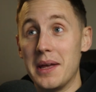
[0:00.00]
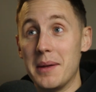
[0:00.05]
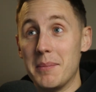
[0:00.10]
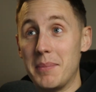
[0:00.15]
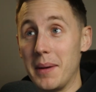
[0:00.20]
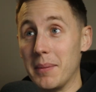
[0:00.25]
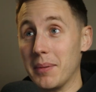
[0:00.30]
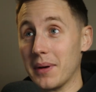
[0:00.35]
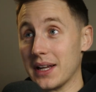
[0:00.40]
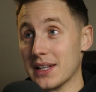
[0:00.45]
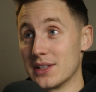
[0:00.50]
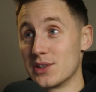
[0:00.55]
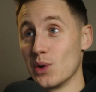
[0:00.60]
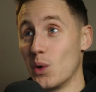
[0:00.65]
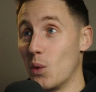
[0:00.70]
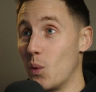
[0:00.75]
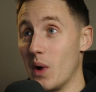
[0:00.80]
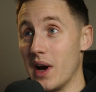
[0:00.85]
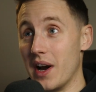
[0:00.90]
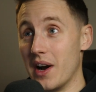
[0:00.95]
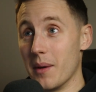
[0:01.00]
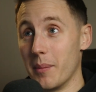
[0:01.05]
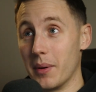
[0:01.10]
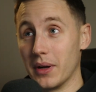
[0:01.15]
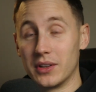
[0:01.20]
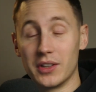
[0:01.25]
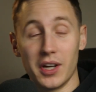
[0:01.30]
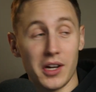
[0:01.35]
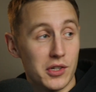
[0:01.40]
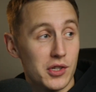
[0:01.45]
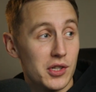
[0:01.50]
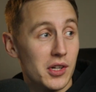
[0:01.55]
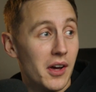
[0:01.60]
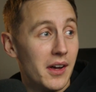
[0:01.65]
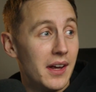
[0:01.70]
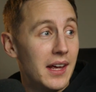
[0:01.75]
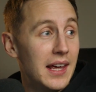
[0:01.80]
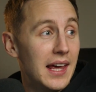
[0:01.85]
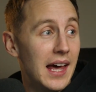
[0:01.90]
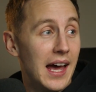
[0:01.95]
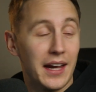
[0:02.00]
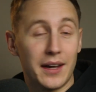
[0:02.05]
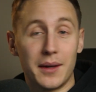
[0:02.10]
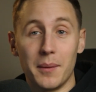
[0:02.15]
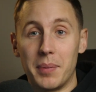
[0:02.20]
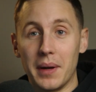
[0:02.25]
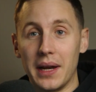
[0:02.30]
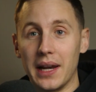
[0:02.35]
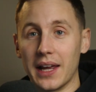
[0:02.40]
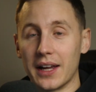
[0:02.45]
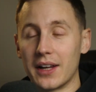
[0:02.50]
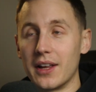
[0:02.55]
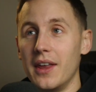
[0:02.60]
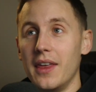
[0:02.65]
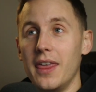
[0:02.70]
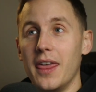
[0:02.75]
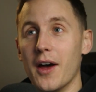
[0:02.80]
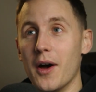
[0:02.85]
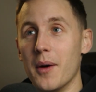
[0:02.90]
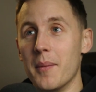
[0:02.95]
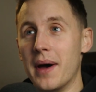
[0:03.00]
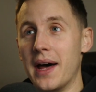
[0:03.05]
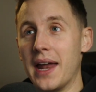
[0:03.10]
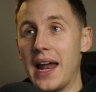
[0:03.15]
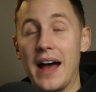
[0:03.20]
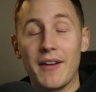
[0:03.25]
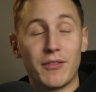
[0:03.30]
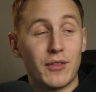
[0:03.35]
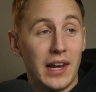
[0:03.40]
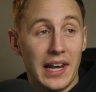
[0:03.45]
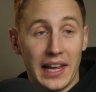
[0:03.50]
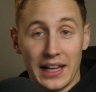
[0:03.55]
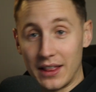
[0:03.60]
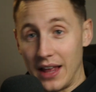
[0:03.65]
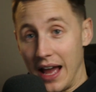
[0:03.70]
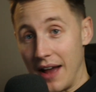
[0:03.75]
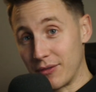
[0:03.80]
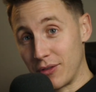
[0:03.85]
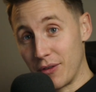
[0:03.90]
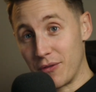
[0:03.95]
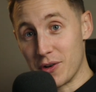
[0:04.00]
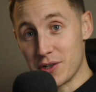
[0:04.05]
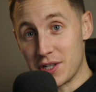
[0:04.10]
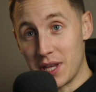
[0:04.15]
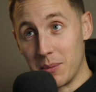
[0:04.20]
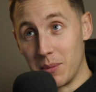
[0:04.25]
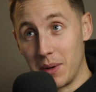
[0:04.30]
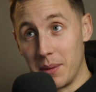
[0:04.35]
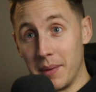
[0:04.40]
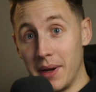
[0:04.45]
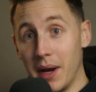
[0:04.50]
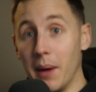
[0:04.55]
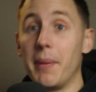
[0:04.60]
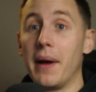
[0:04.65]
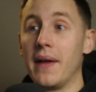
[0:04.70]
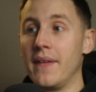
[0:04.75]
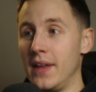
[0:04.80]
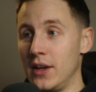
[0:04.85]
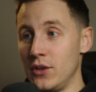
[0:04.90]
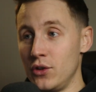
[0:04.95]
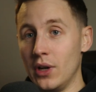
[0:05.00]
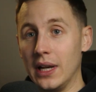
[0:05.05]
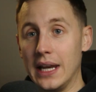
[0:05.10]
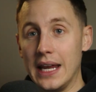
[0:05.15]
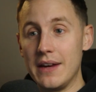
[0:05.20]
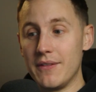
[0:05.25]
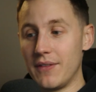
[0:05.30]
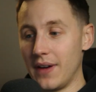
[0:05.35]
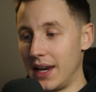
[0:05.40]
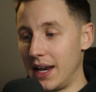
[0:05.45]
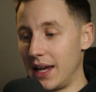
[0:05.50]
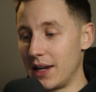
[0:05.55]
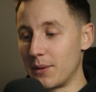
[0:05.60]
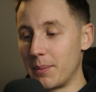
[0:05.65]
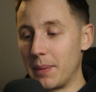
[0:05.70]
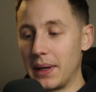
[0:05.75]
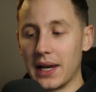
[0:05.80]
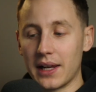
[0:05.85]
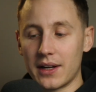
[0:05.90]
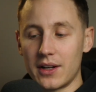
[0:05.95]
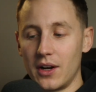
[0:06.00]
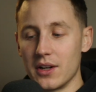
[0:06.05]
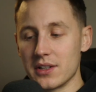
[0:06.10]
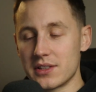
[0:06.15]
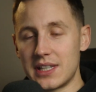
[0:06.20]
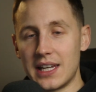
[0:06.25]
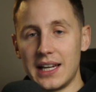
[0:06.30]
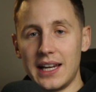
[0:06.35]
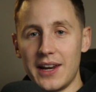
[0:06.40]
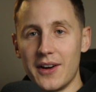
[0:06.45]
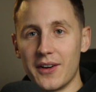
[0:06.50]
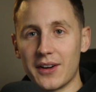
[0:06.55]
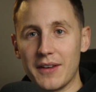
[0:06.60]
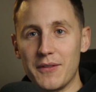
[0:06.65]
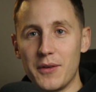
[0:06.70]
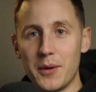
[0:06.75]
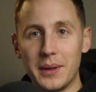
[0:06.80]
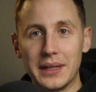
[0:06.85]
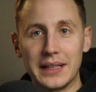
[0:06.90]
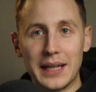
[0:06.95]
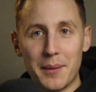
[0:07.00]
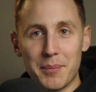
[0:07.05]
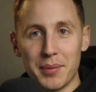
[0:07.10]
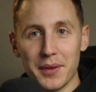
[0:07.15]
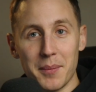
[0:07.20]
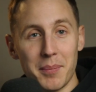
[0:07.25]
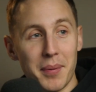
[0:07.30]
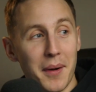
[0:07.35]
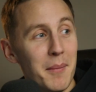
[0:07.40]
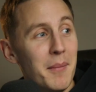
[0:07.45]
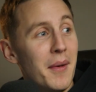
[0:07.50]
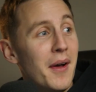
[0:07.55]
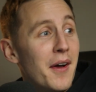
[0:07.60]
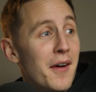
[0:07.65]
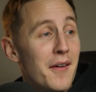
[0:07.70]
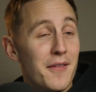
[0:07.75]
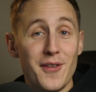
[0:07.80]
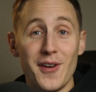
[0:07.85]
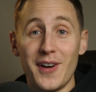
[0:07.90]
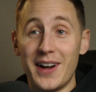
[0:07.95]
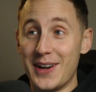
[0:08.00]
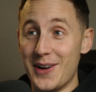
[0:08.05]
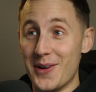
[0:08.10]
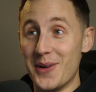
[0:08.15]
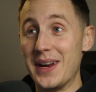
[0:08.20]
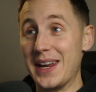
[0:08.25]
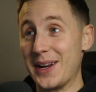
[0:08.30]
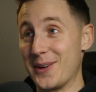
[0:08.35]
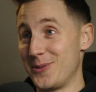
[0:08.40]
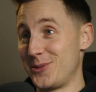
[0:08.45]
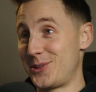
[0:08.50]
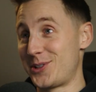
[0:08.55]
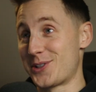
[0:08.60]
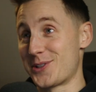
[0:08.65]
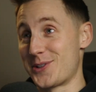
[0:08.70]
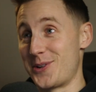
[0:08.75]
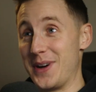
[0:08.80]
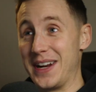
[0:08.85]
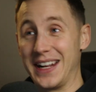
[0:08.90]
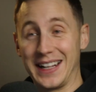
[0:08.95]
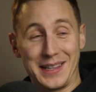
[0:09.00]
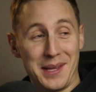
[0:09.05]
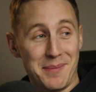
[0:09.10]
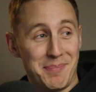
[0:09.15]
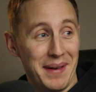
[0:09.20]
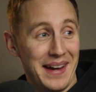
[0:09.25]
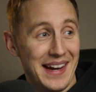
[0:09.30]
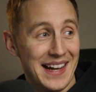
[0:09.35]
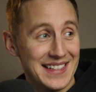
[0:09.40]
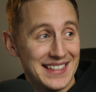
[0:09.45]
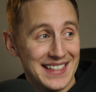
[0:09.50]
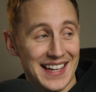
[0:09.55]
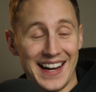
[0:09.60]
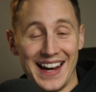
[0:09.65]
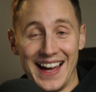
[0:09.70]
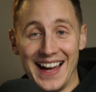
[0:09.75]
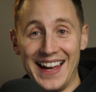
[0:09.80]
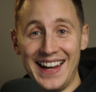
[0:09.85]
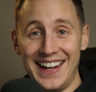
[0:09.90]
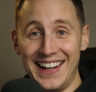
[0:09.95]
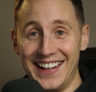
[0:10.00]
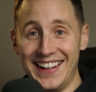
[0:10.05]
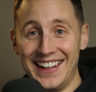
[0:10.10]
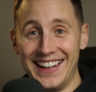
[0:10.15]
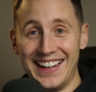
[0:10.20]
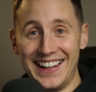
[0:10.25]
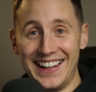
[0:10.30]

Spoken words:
people get so weird about touch now, I could be like, oh man, after the first time we meet up, and then you leave, and I'd be like, I'll see you later, give you a wee tap in the bum. For all I know, he goes straight to PSNI.